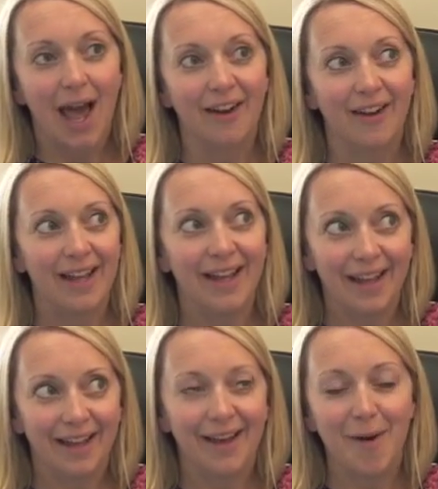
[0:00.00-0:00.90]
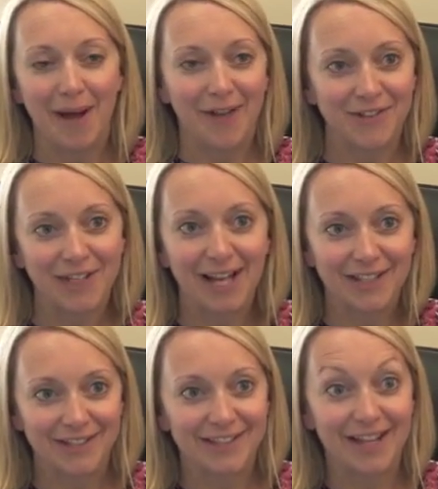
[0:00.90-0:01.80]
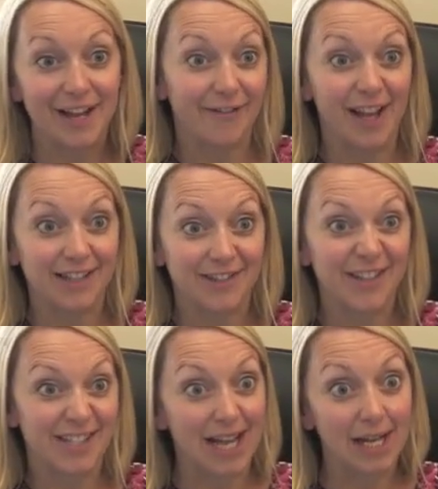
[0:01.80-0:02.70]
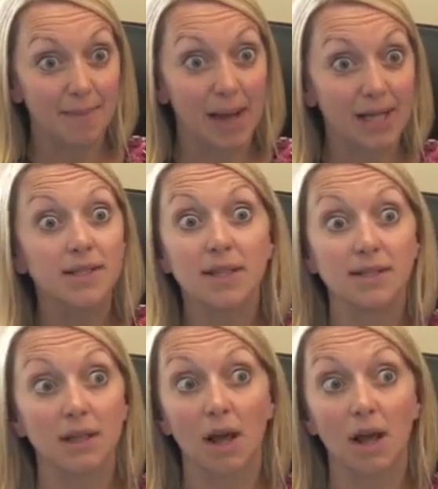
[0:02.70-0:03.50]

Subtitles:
and I hear about the challenges they face on a daily basis,